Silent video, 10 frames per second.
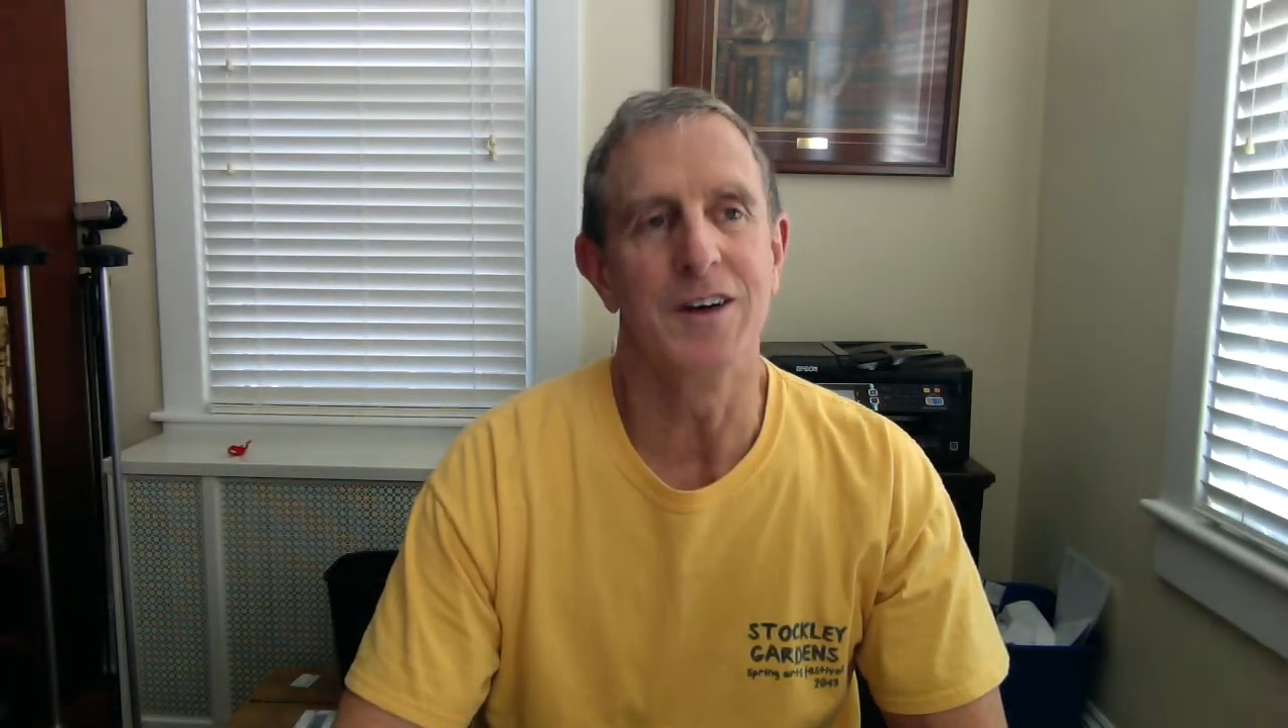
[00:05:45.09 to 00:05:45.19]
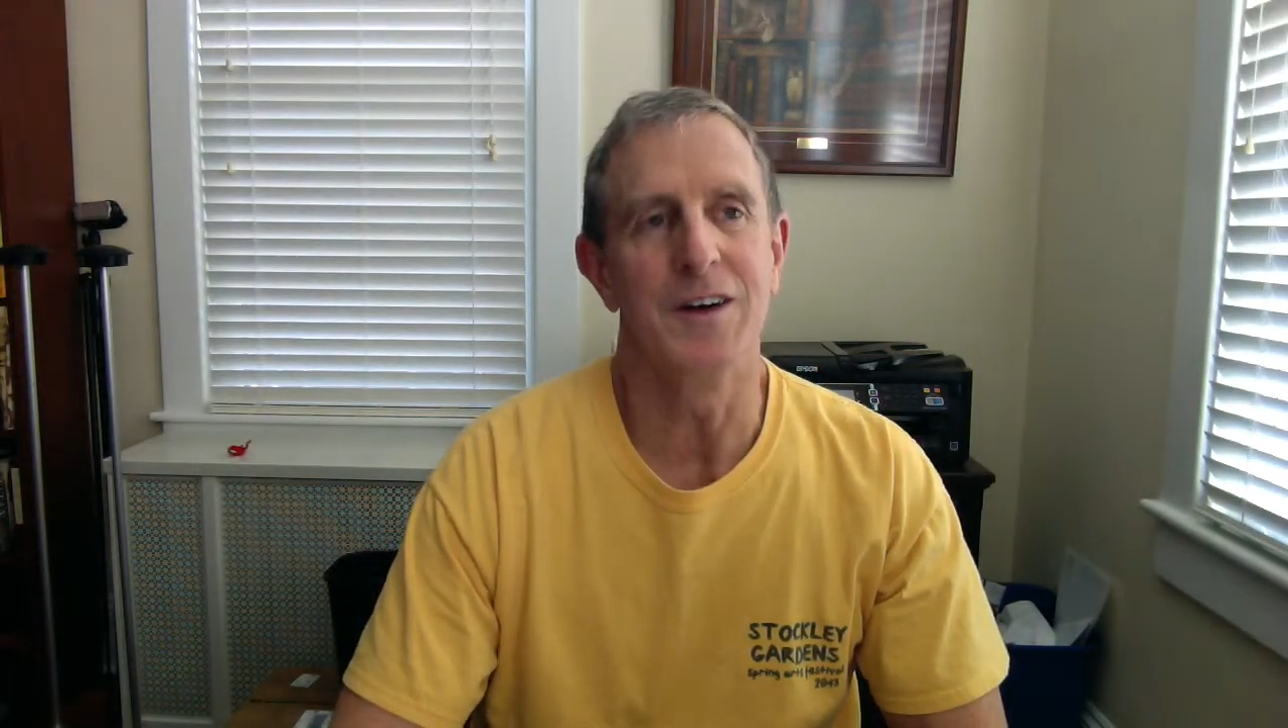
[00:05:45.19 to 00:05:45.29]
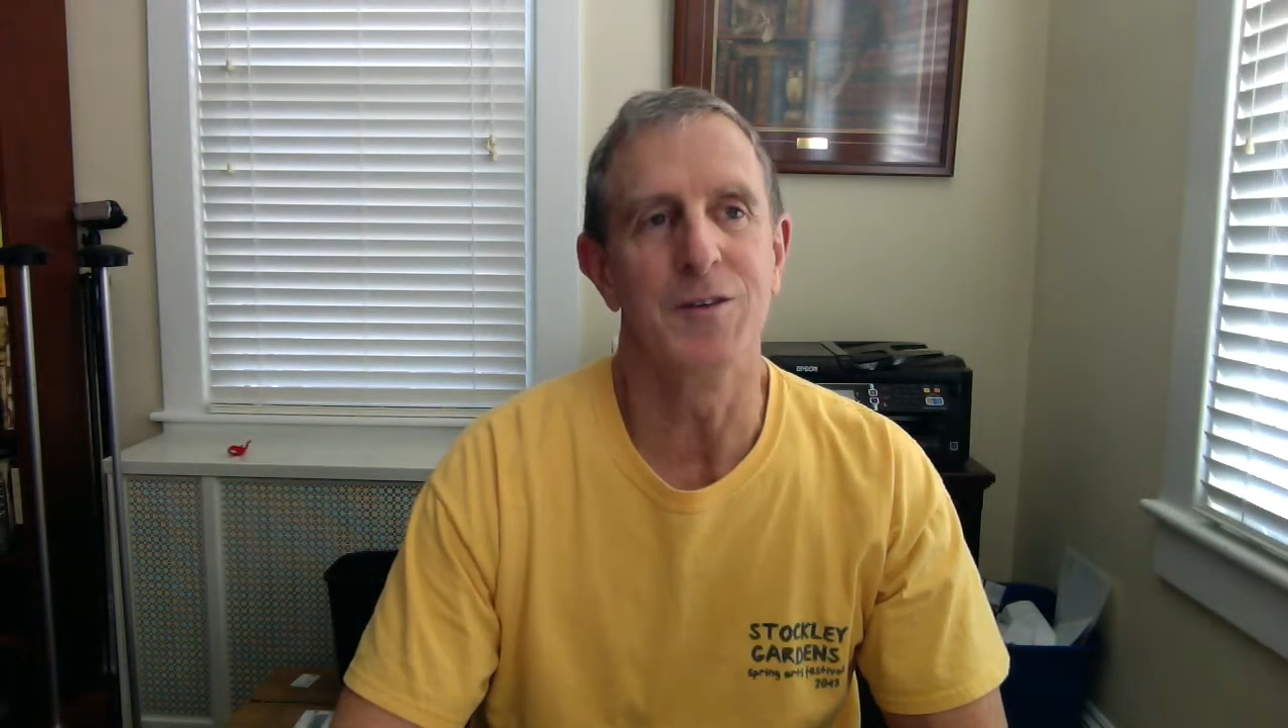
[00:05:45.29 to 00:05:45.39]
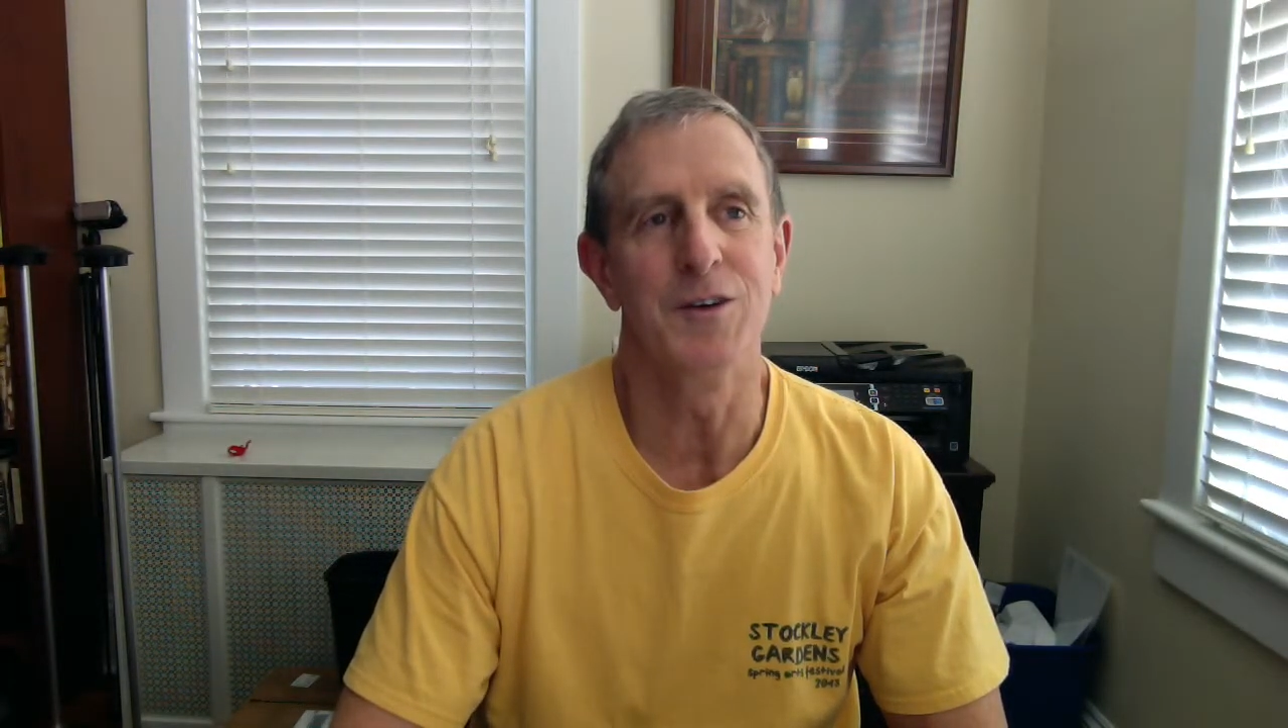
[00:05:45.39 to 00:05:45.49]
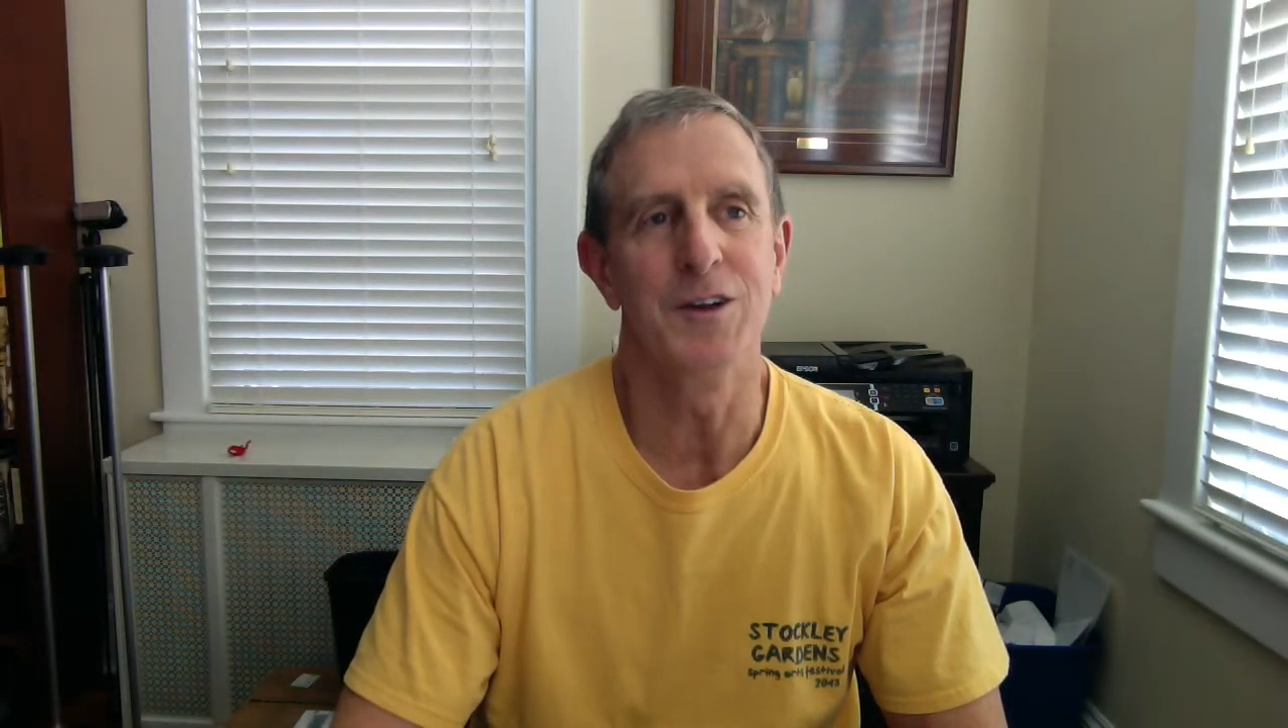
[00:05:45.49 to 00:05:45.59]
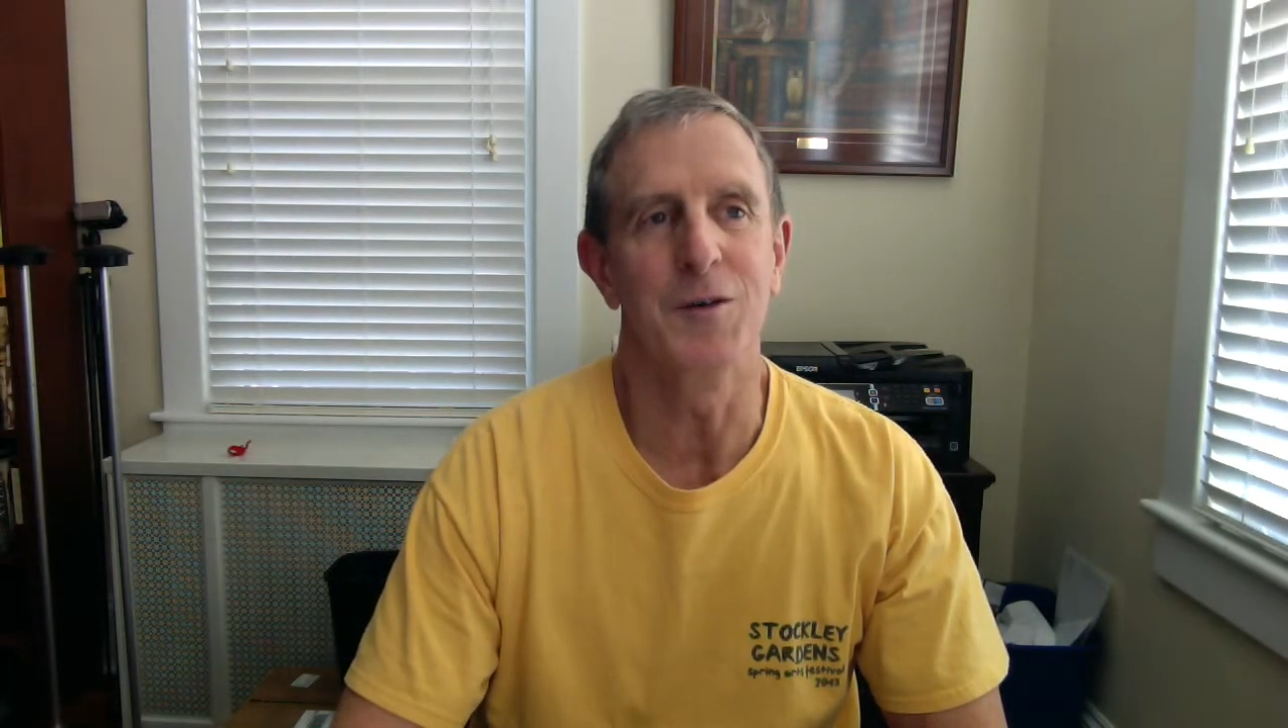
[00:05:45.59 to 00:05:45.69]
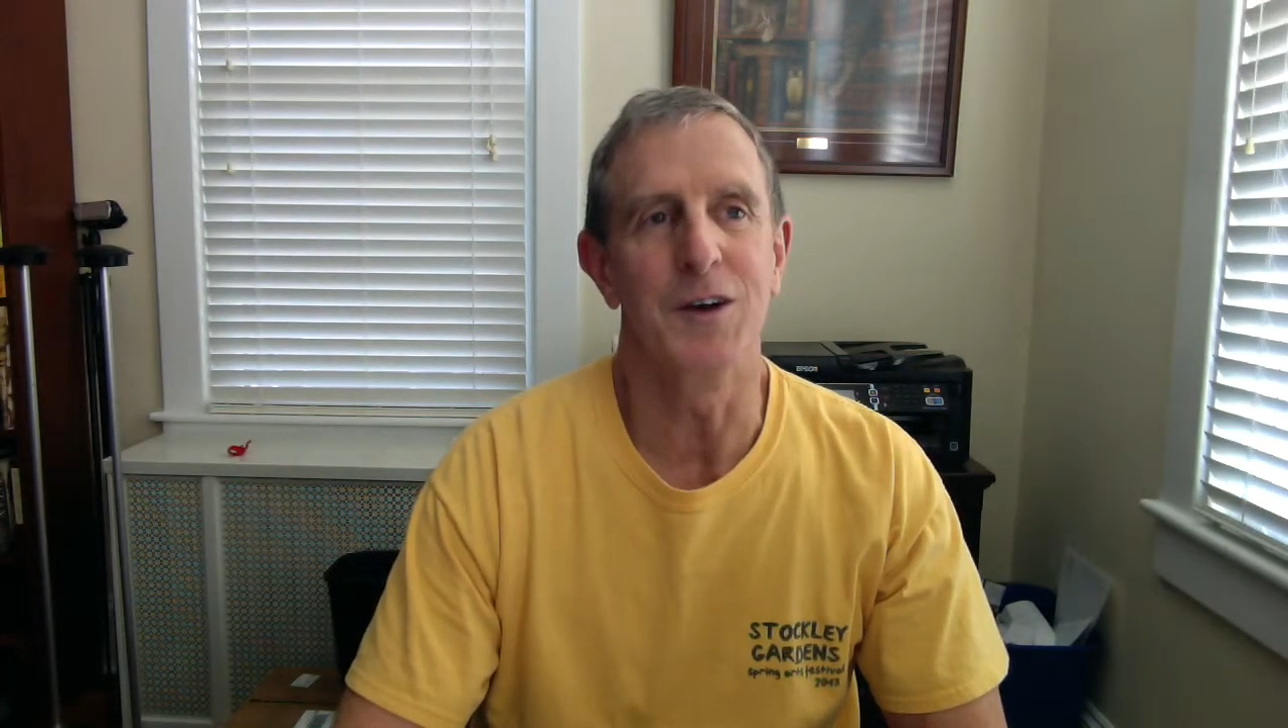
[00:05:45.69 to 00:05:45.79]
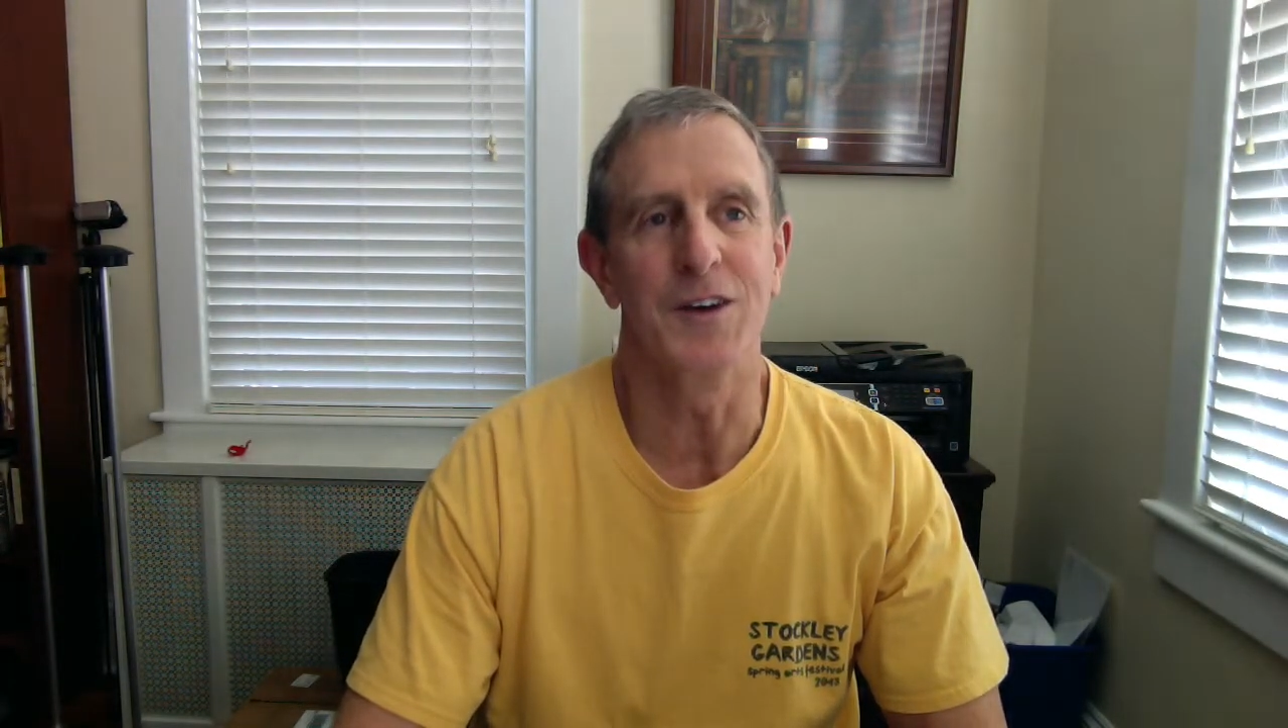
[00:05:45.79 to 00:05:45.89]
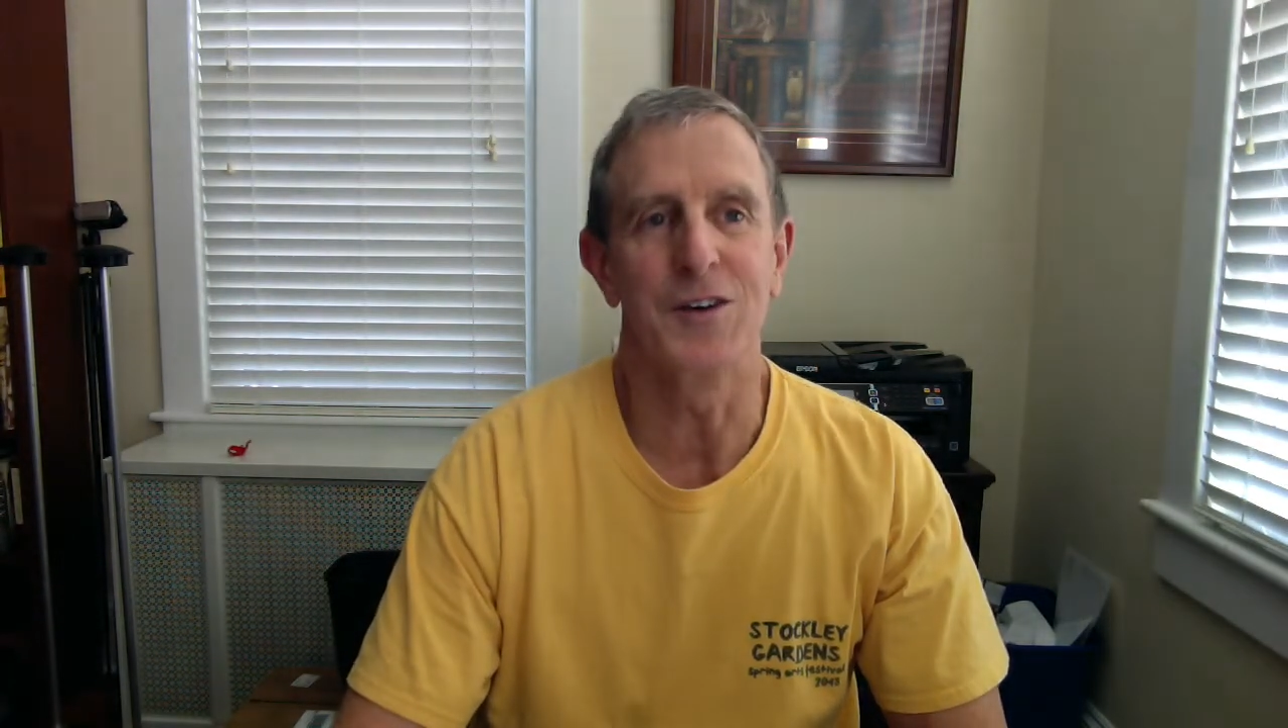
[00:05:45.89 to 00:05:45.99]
I really want to